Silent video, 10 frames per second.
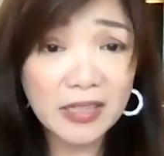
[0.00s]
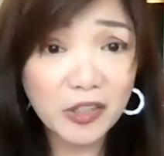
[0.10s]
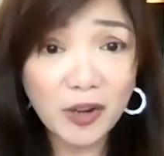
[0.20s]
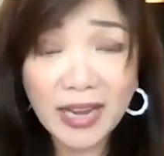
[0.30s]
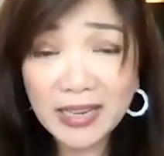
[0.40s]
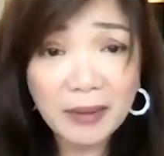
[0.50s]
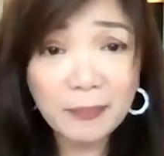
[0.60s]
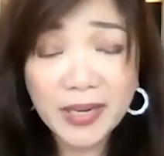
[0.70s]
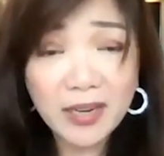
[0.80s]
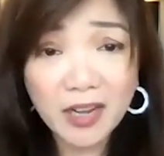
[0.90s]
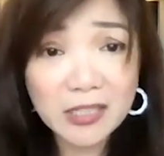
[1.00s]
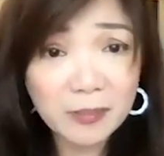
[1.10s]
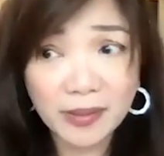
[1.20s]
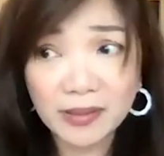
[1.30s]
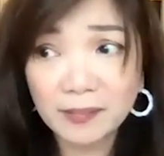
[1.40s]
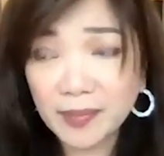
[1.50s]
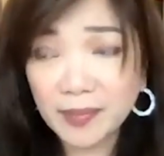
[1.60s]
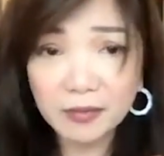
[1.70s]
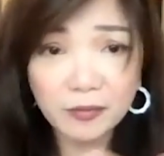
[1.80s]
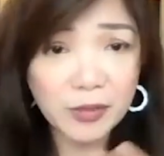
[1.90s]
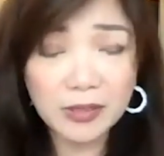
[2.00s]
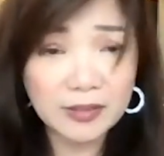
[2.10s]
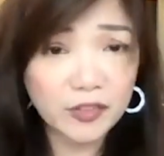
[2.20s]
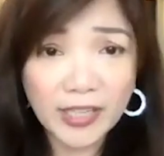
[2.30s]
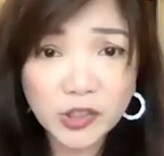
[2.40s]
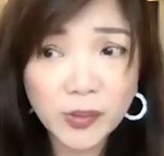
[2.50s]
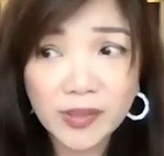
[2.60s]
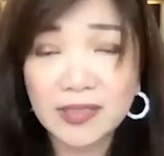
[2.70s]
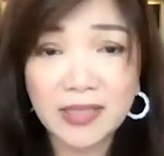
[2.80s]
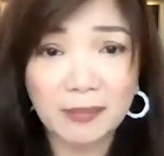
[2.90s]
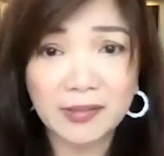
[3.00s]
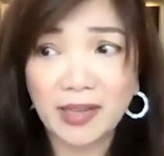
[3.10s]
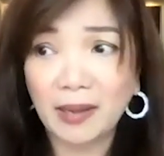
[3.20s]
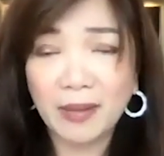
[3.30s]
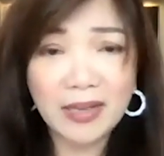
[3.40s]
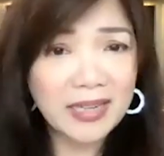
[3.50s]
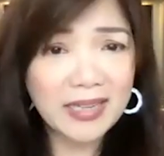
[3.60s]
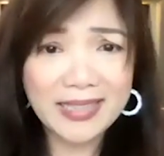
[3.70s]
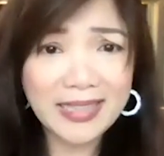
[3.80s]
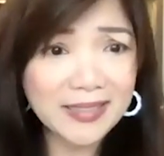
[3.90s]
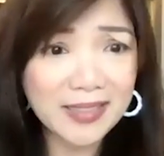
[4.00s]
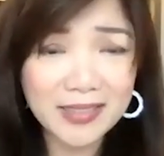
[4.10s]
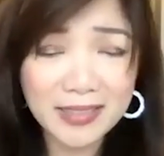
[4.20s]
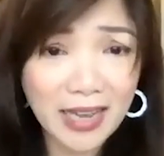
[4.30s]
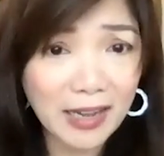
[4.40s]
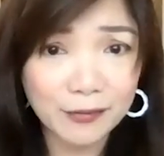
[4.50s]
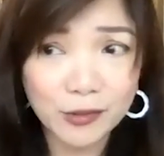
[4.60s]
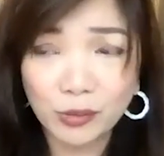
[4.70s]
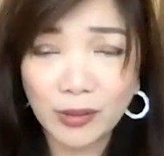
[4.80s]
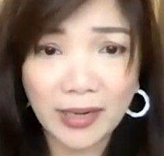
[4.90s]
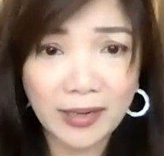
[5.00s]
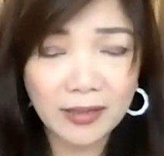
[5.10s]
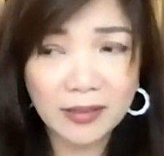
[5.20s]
My husband, we graduated the same time. He doesn't have to